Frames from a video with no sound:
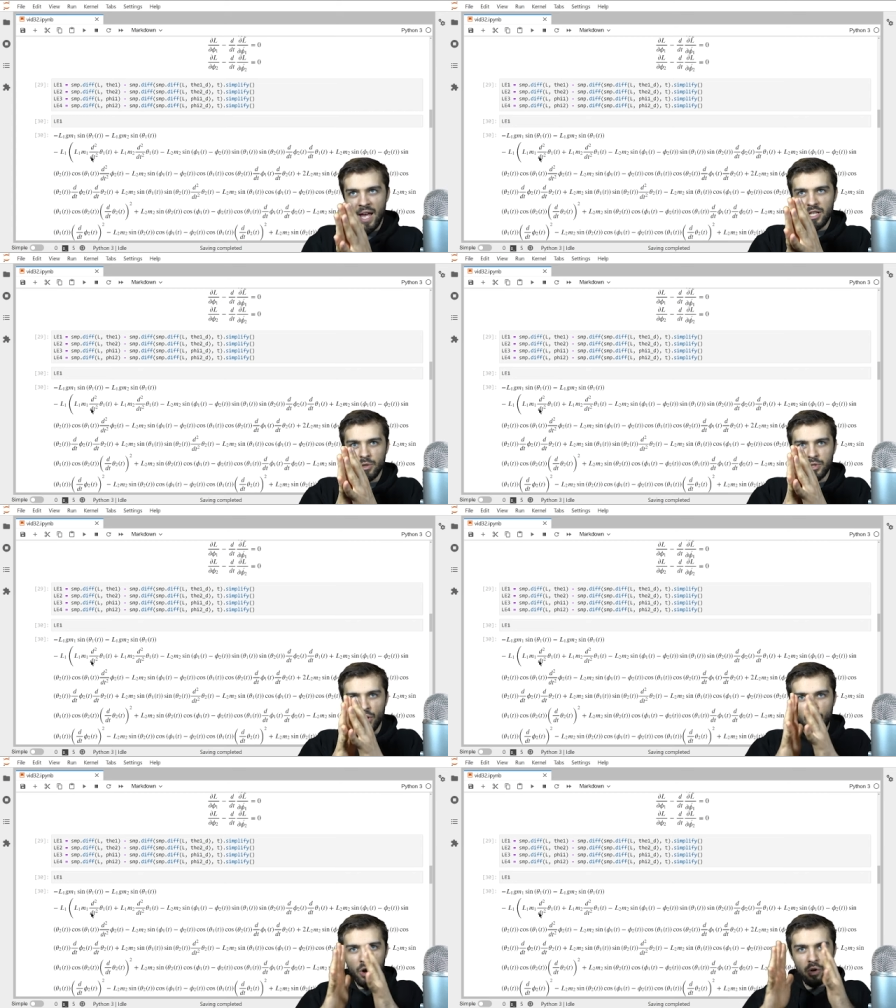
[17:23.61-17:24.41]
And so it's
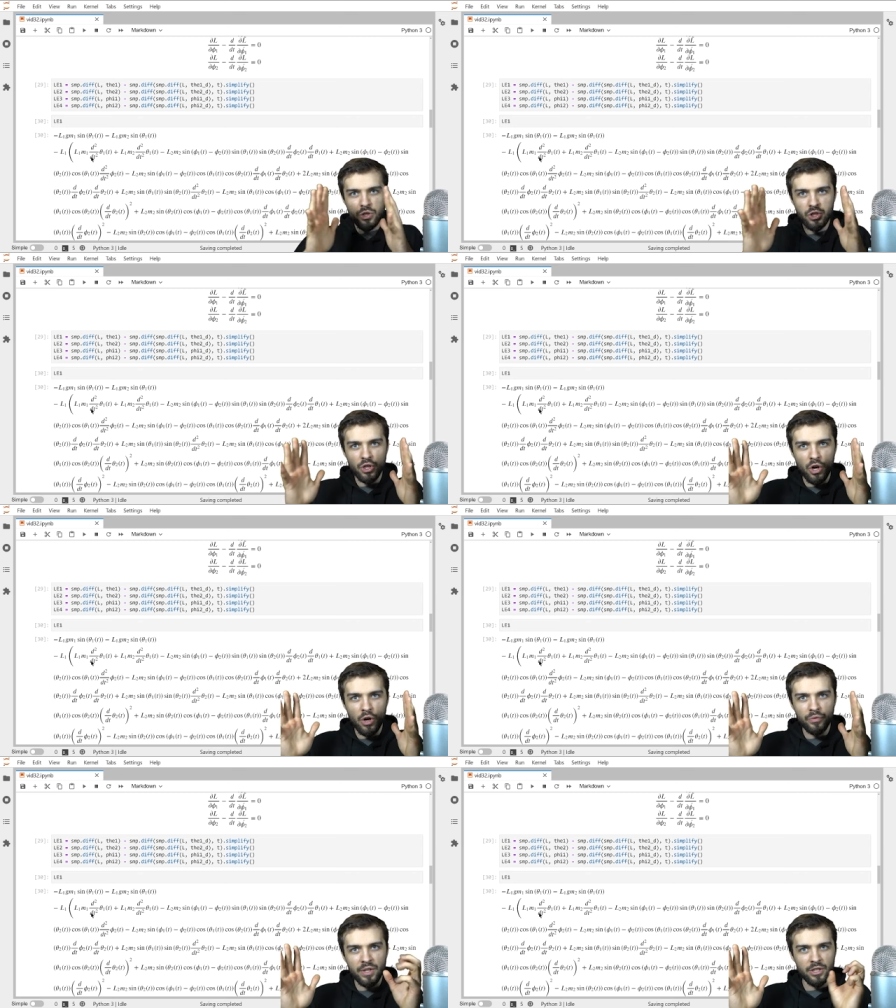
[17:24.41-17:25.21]
all
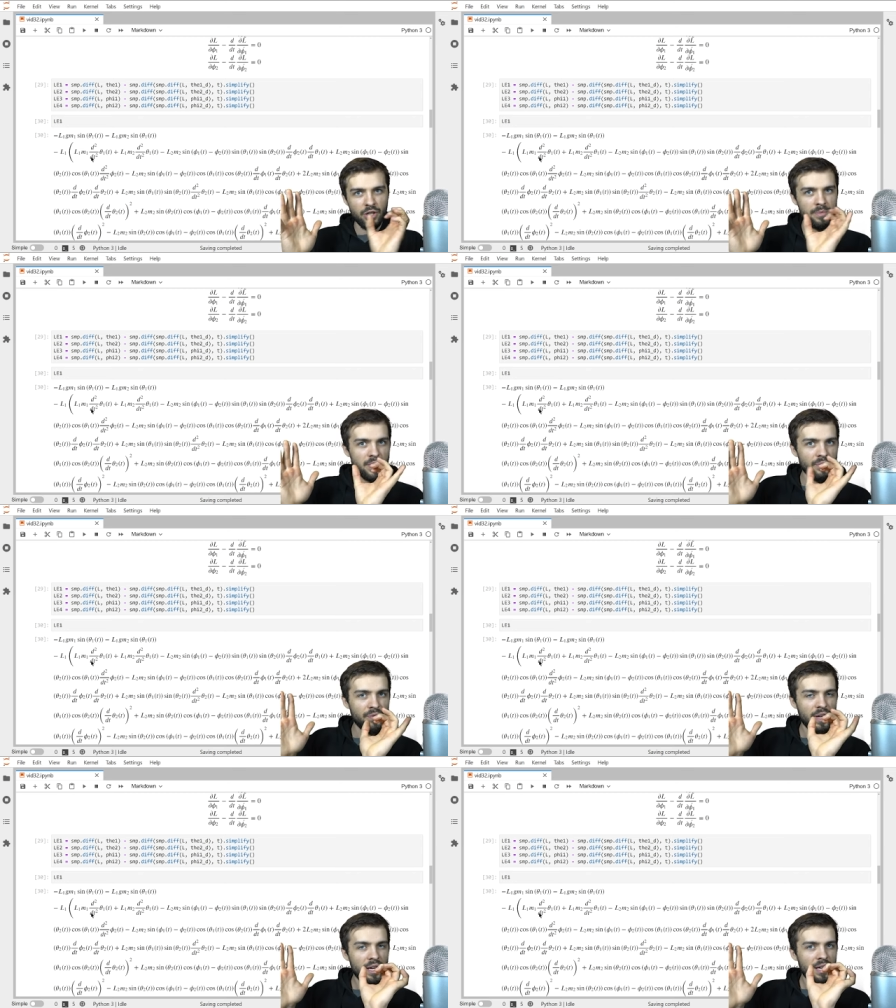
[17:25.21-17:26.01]
solved in terms of